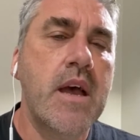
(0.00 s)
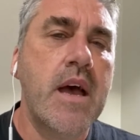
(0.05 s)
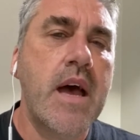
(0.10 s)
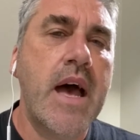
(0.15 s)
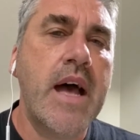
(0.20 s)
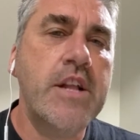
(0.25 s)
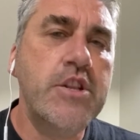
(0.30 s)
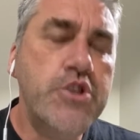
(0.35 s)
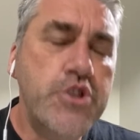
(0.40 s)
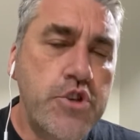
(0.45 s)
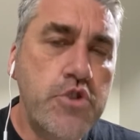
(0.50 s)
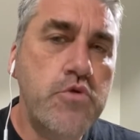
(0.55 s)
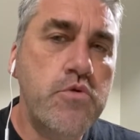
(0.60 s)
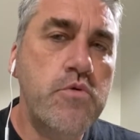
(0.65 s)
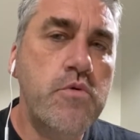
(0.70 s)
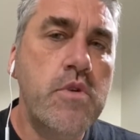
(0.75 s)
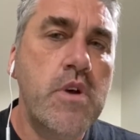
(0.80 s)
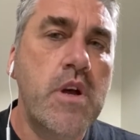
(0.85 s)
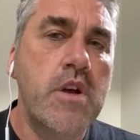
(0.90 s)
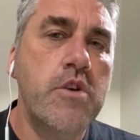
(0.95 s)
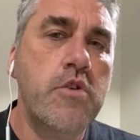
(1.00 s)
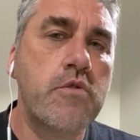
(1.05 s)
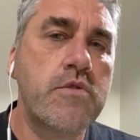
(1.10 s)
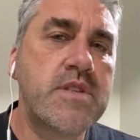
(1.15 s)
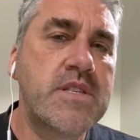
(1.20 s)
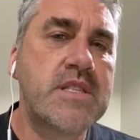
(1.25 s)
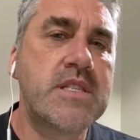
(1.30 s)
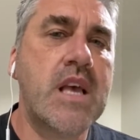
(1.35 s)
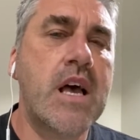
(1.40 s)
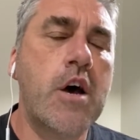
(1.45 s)
and you
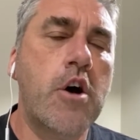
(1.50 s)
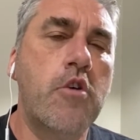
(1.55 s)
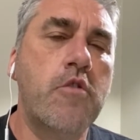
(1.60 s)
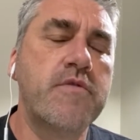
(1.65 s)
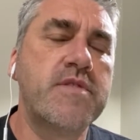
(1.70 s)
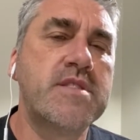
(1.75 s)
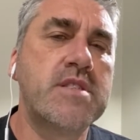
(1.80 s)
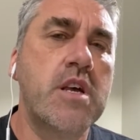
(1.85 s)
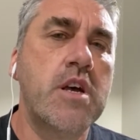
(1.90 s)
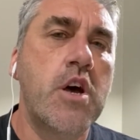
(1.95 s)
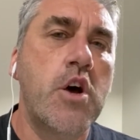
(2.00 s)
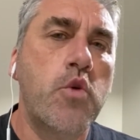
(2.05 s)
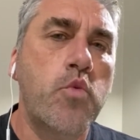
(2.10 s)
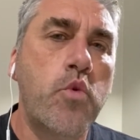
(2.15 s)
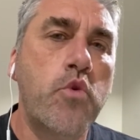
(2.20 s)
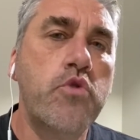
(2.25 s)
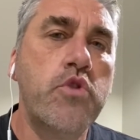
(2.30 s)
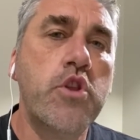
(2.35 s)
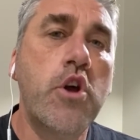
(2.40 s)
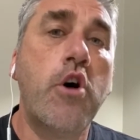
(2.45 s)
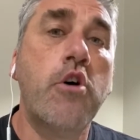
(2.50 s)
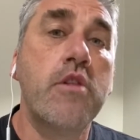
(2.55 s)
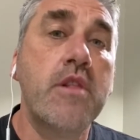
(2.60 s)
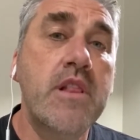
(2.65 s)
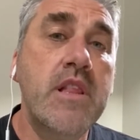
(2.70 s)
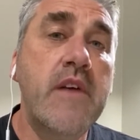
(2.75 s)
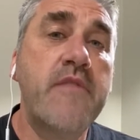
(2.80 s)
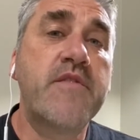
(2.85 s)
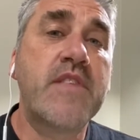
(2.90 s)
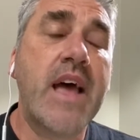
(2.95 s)
yourselves will not
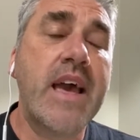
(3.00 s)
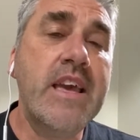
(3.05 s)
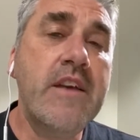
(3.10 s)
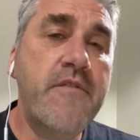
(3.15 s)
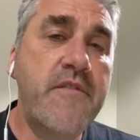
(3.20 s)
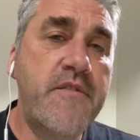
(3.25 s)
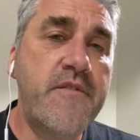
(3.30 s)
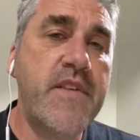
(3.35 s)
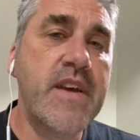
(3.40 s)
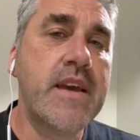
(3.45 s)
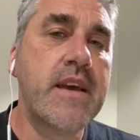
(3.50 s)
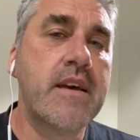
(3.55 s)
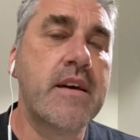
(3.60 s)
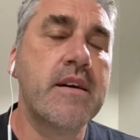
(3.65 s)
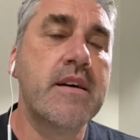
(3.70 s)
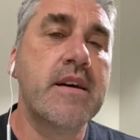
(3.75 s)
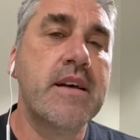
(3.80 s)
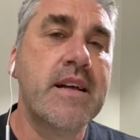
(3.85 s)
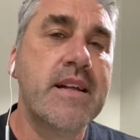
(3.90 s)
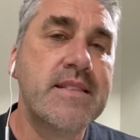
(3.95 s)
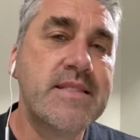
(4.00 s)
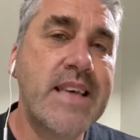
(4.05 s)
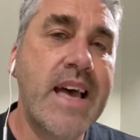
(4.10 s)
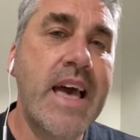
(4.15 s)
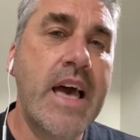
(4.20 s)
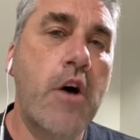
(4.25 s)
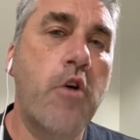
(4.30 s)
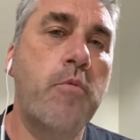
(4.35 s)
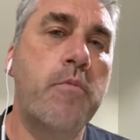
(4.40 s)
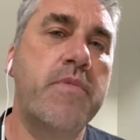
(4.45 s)
lift a finger to
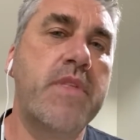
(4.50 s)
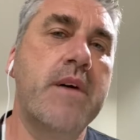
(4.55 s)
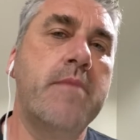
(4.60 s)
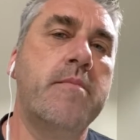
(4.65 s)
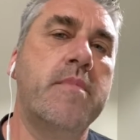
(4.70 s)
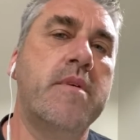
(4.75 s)
help them.